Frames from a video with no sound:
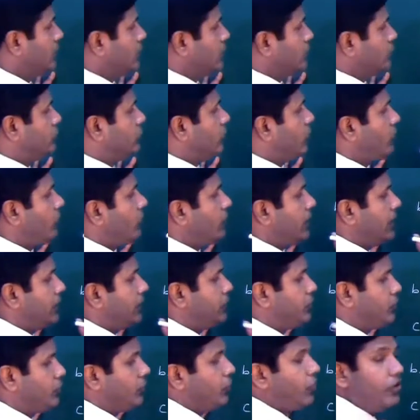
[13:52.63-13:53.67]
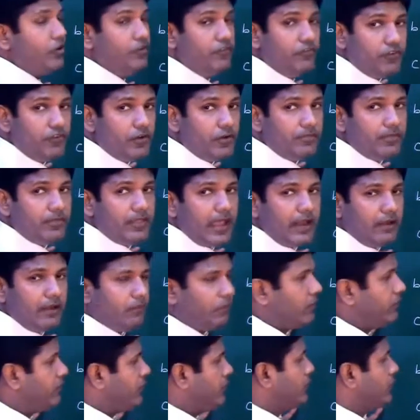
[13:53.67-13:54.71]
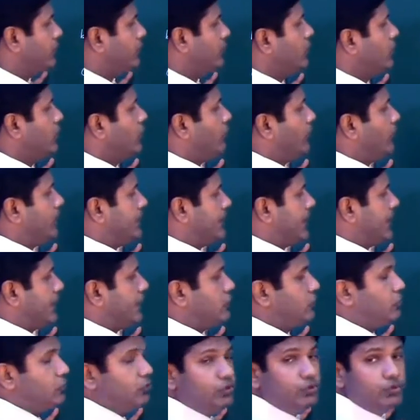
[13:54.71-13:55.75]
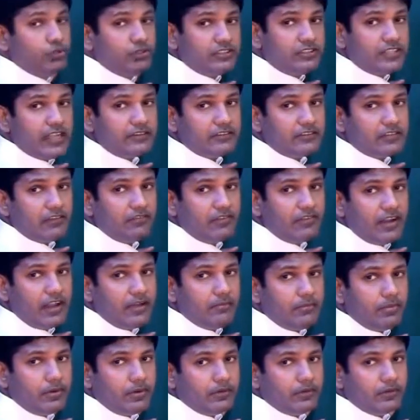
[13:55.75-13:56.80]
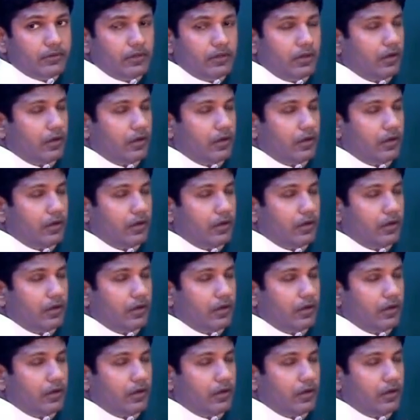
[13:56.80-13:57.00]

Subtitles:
So to confirm that, what do? We take two sets of numbers.